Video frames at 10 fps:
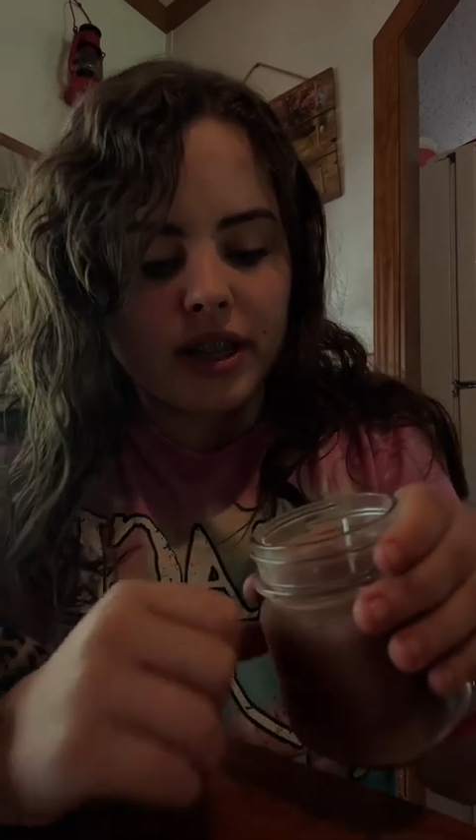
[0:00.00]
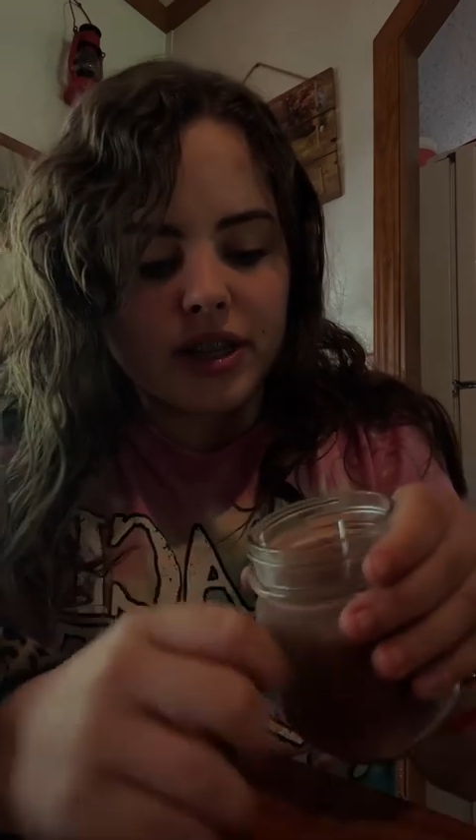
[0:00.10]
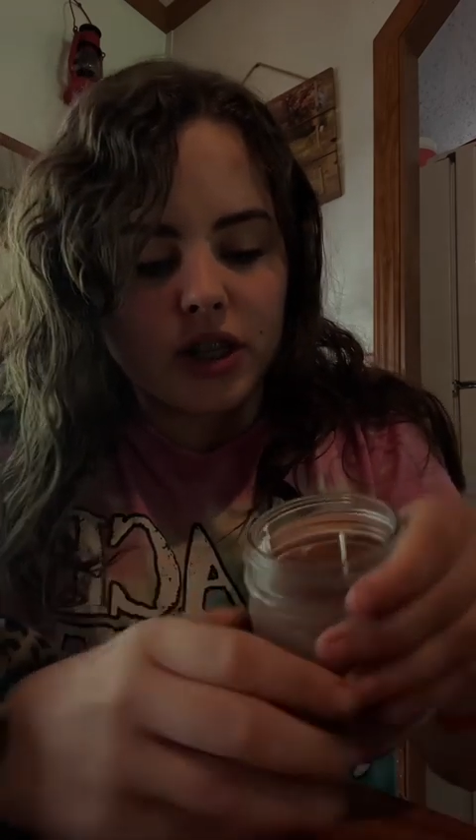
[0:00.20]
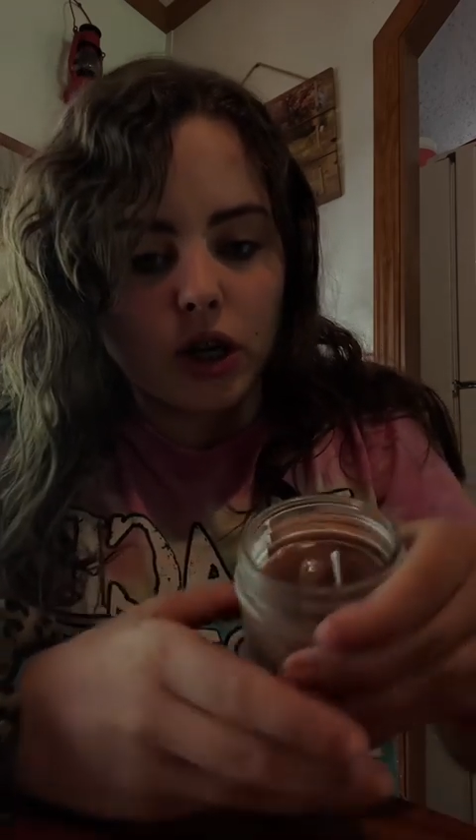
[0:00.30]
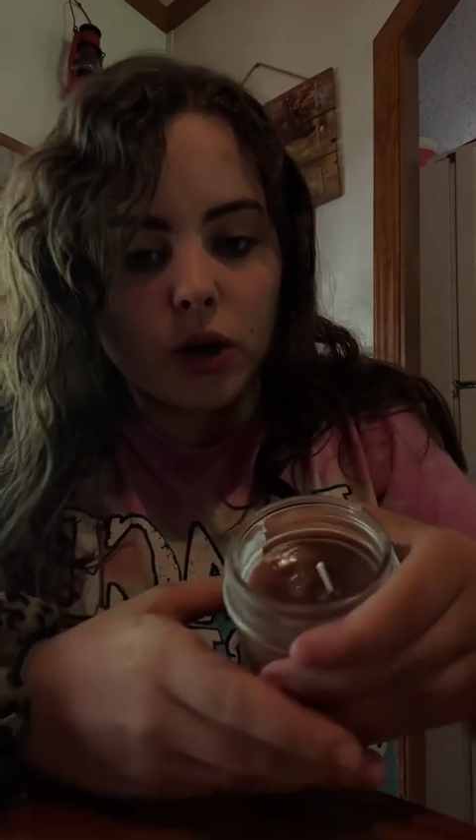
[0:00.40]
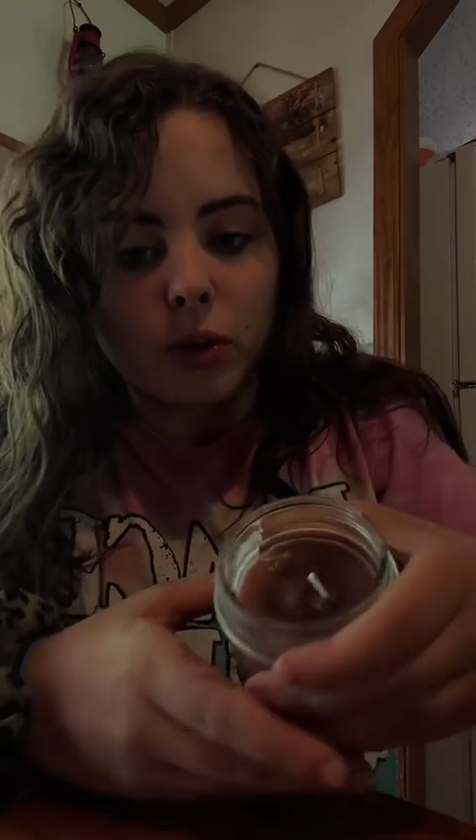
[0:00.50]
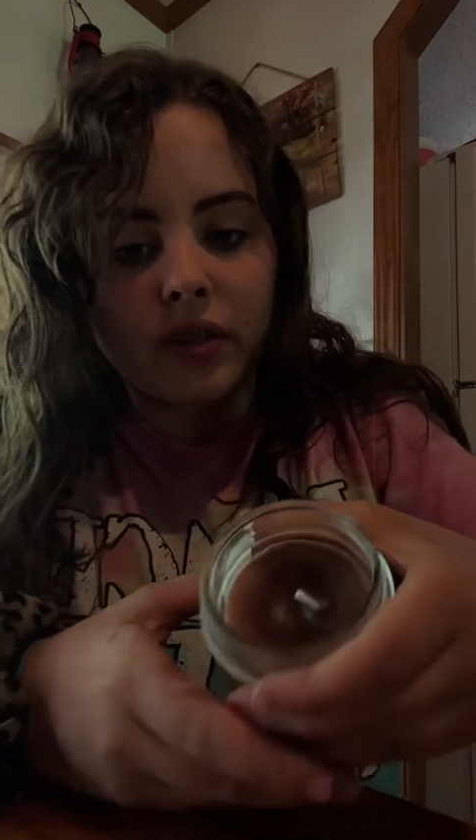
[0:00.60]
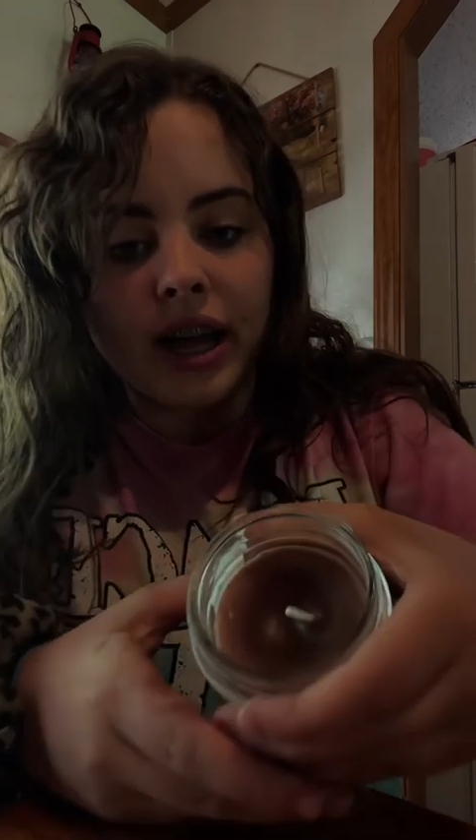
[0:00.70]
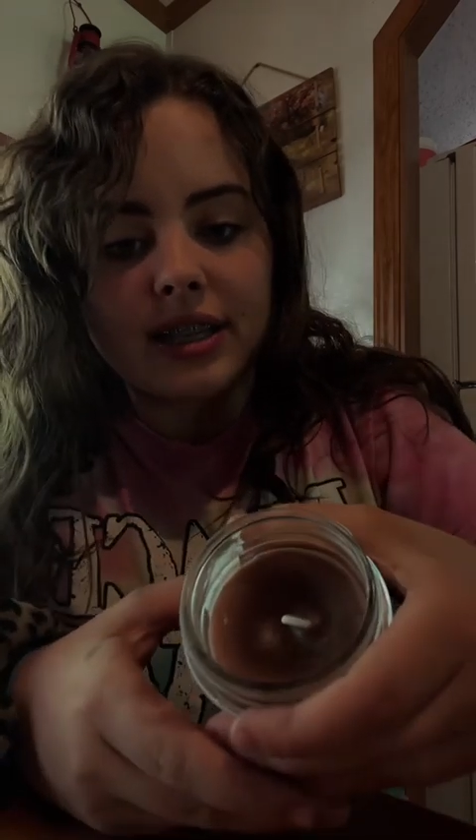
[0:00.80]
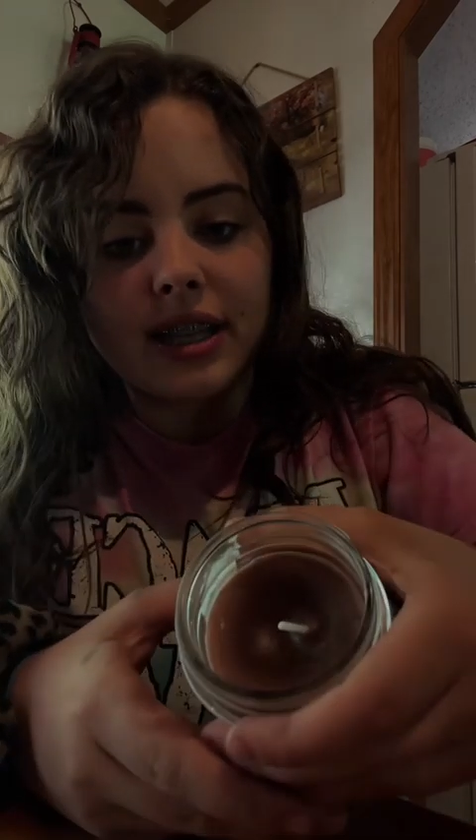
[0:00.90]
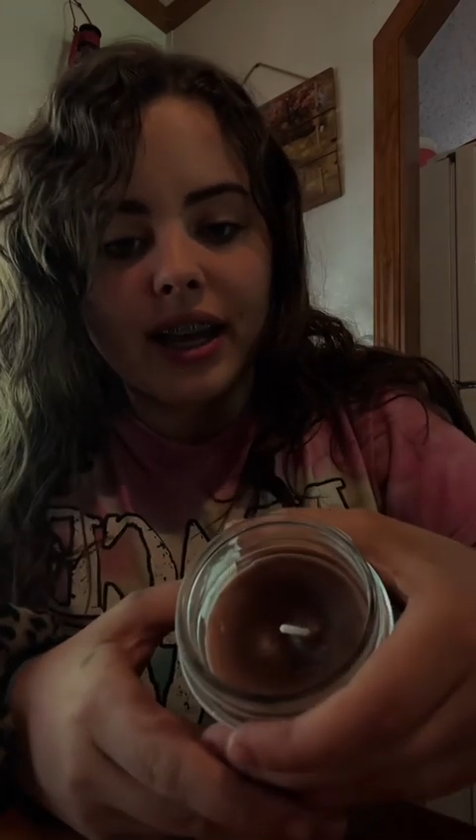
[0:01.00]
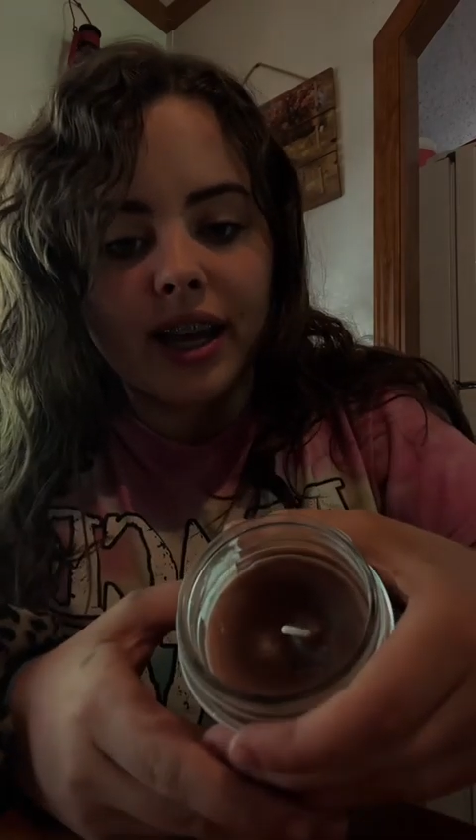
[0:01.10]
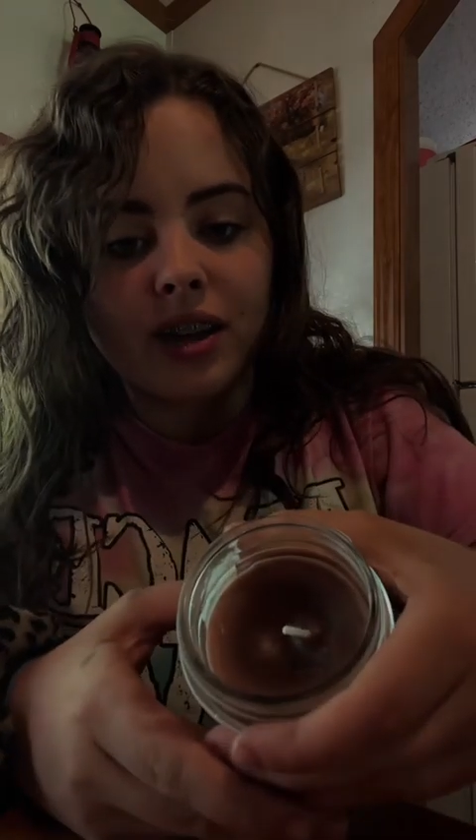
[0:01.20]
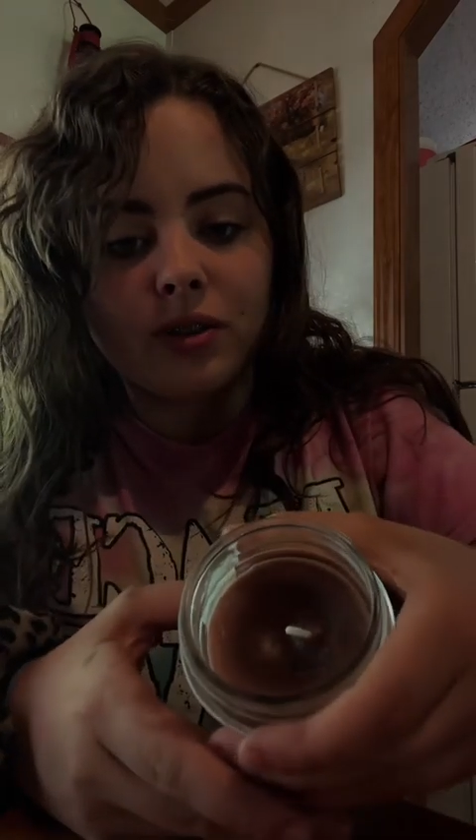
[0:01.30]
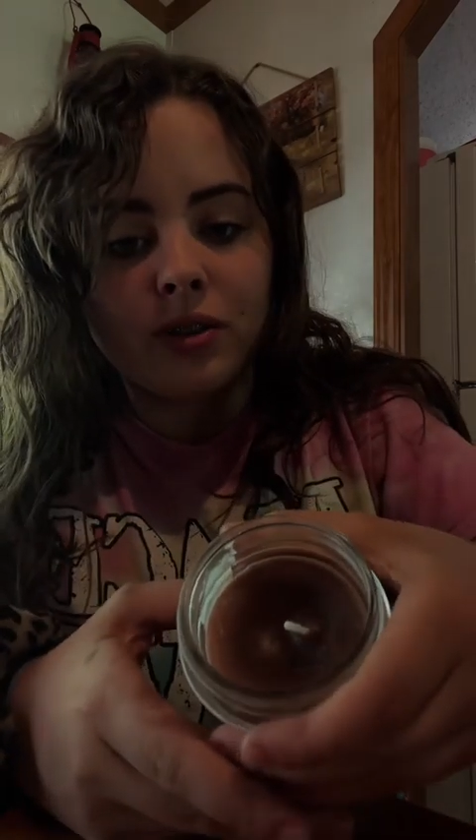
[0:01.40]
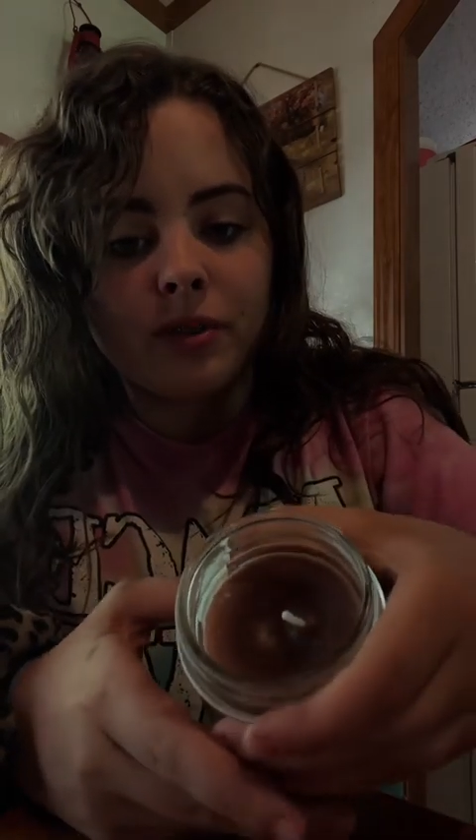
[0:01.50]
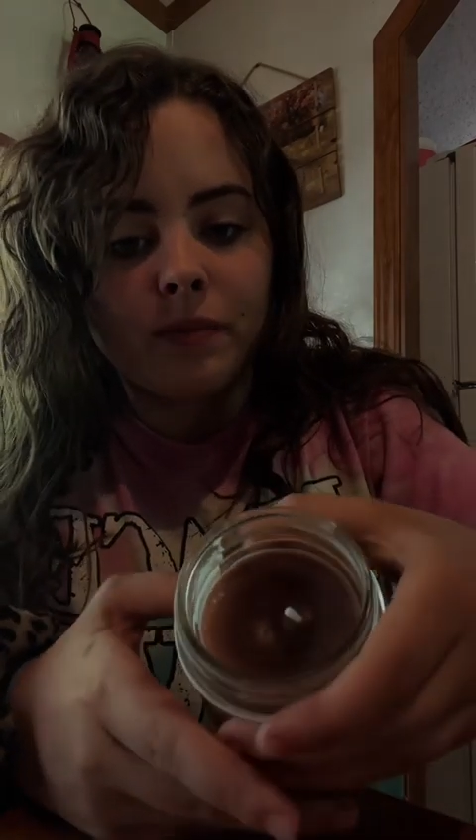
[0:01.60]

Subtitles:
So that's the candle.